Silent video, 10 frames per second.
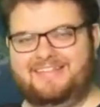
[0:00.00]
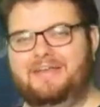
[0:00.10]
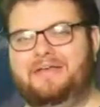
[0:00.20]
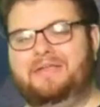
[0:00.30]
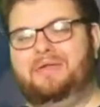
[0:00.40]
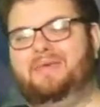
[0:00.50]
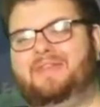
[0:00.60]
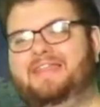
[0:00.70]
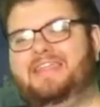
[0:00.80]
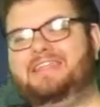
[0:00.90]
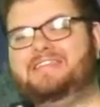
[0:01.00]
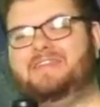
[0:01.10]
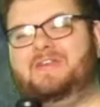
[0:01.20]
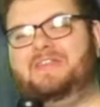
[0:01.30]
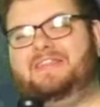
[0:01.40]
You really need to
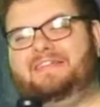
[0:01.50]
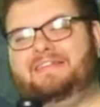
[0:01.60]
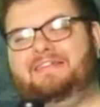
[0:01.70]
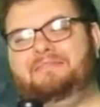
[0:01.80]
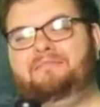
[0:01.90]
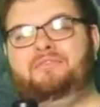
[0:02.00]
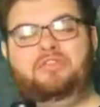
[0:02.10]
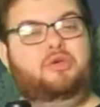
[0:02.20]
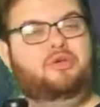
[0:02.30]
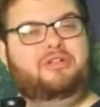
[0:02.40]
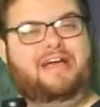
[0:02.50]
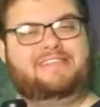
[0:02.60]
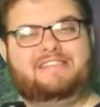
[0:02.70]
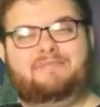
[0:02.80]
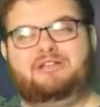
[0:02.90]
utilize as much